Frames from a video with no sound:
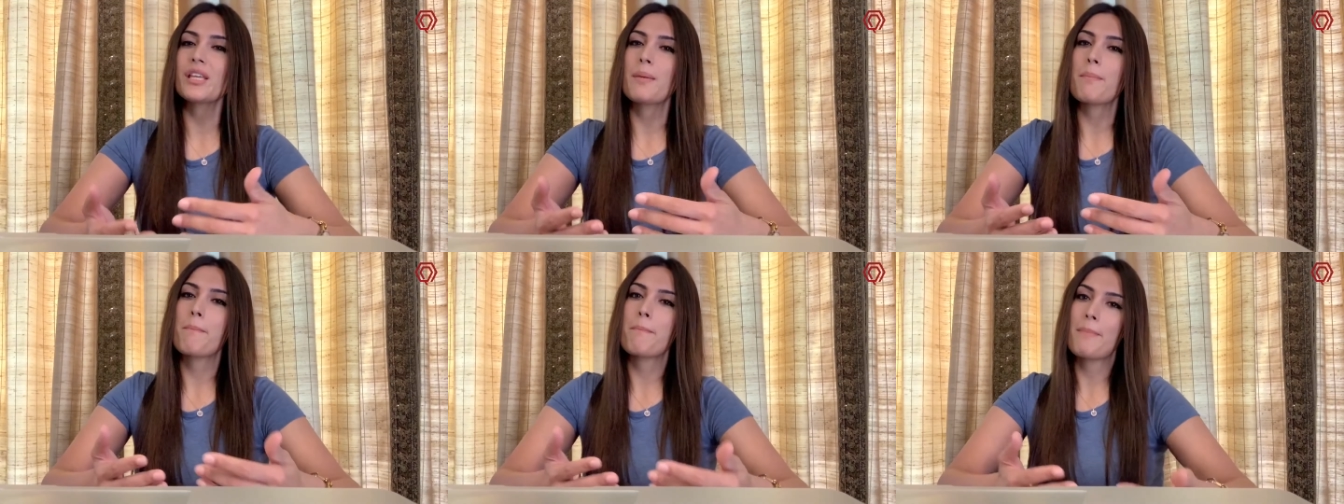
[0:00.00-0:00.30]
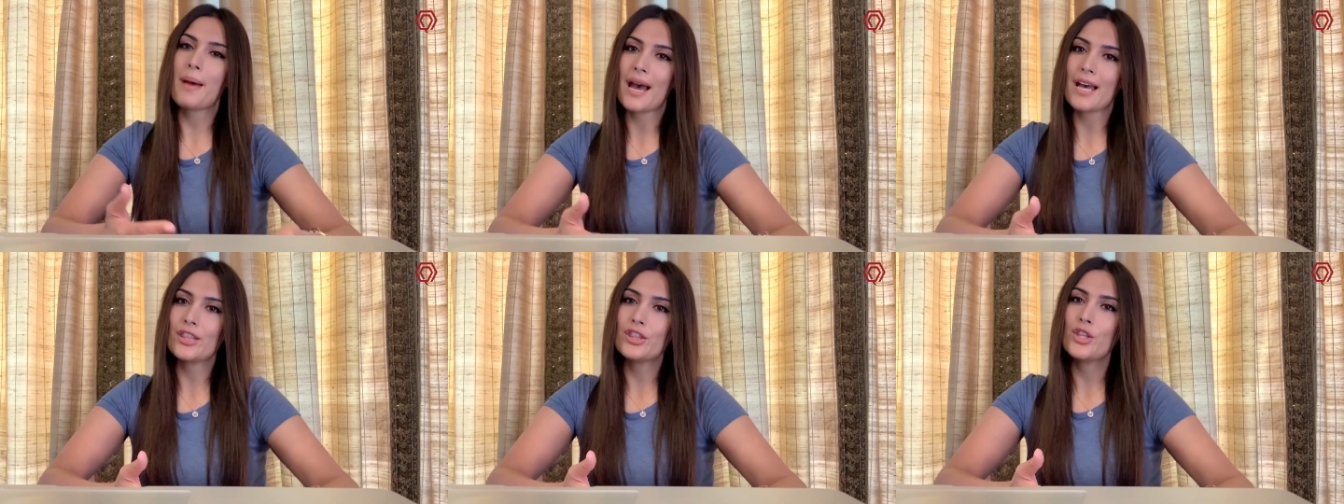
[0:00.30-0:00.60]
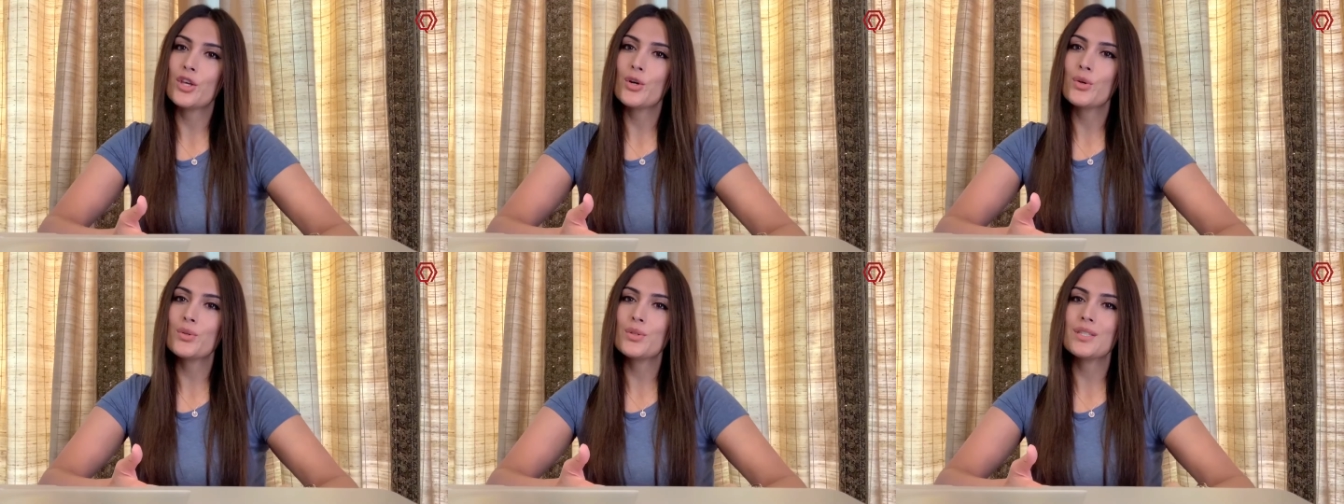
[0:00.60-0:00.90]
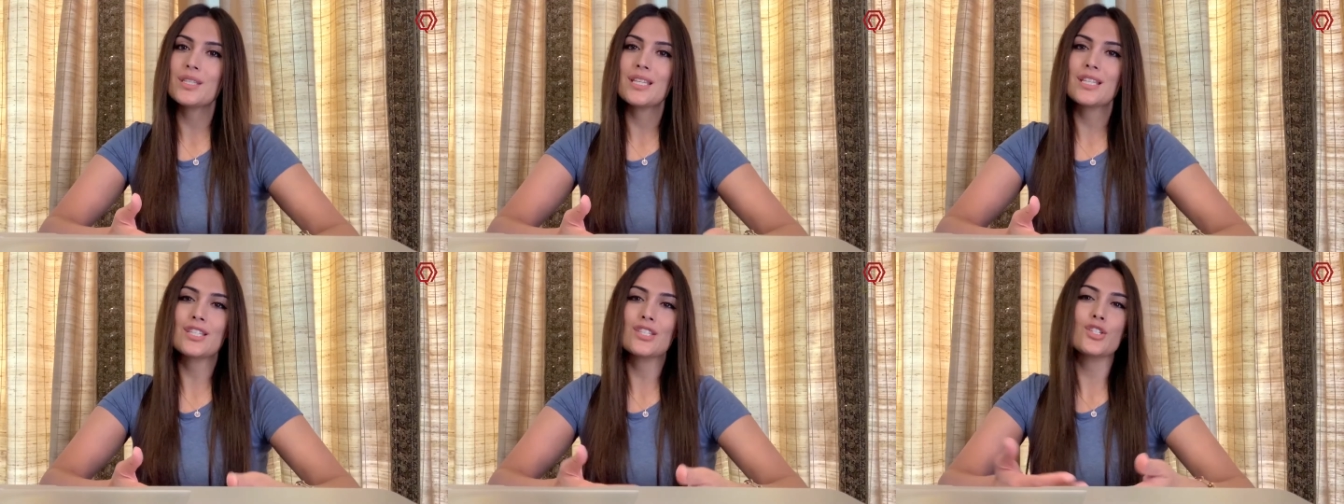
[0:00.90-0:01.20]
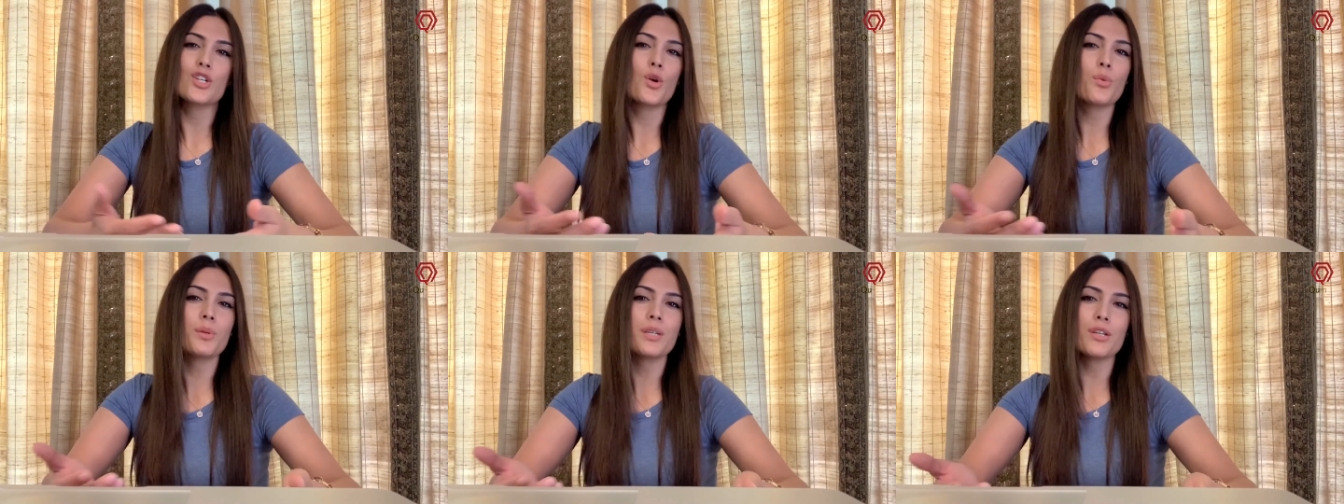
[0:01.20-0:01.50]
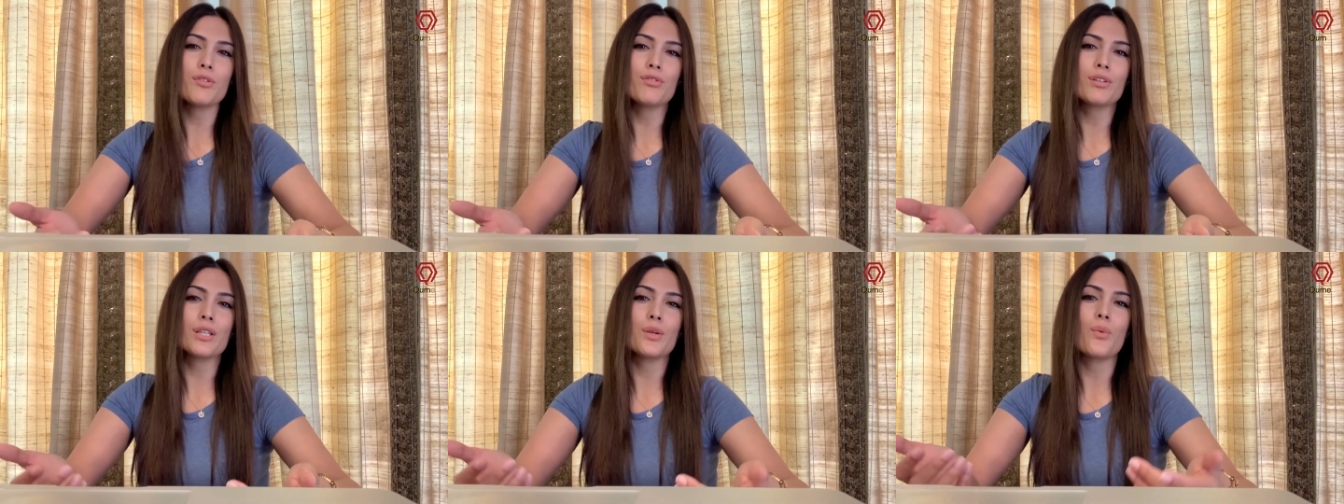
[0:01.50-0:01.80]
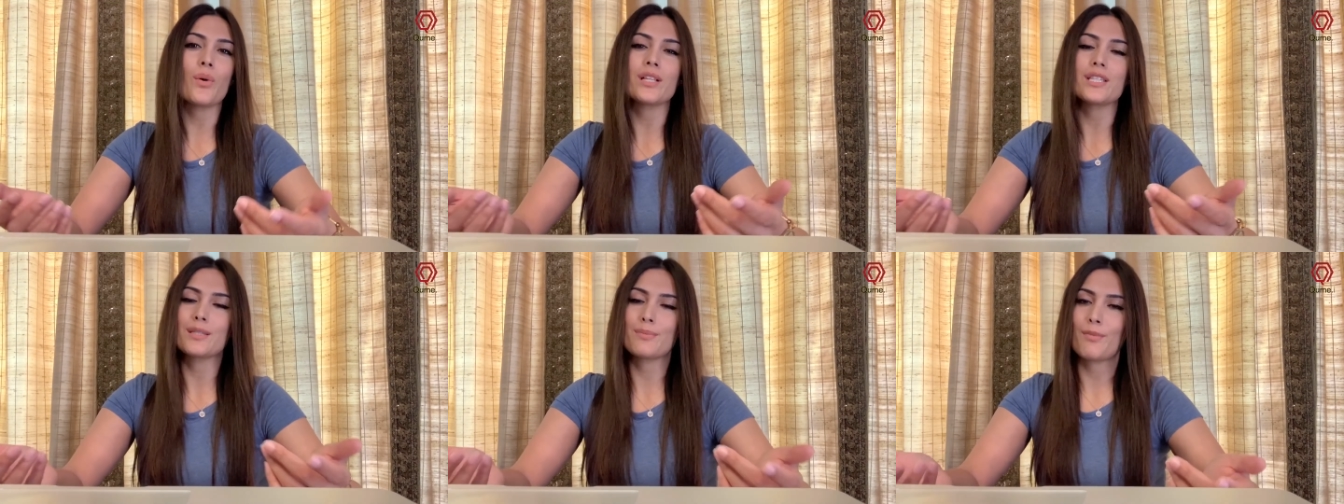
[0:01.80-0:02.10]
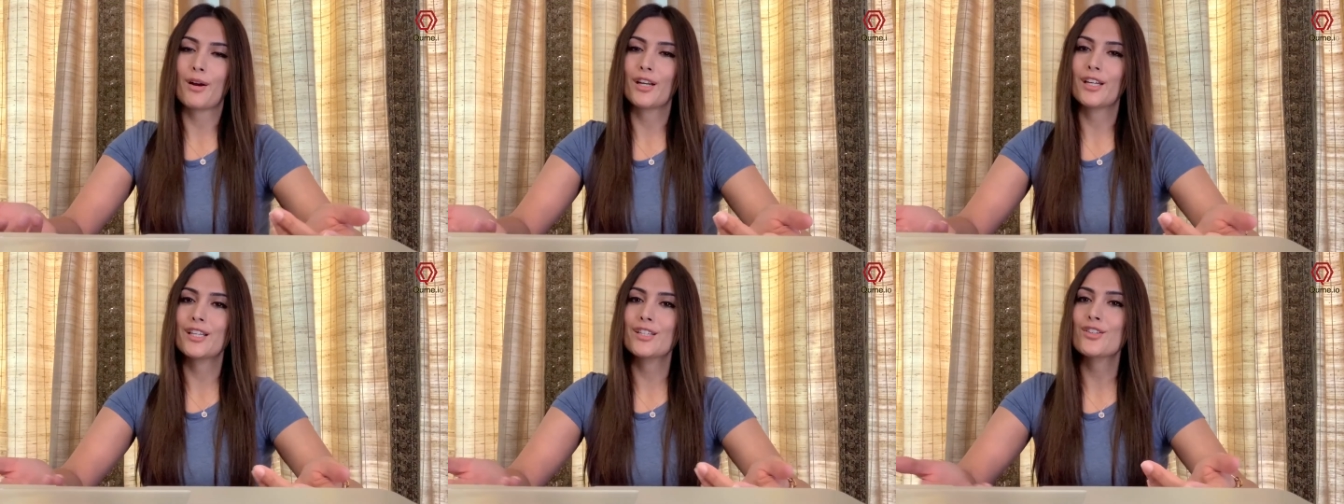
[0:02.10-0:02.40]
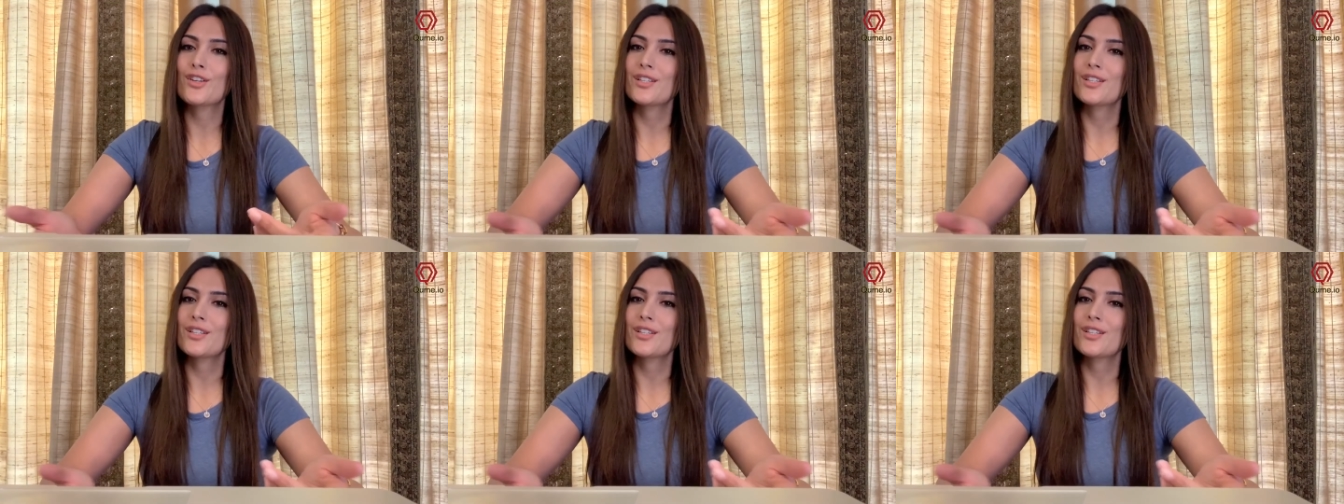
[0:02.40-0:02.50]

bad though, since nobody really wants markets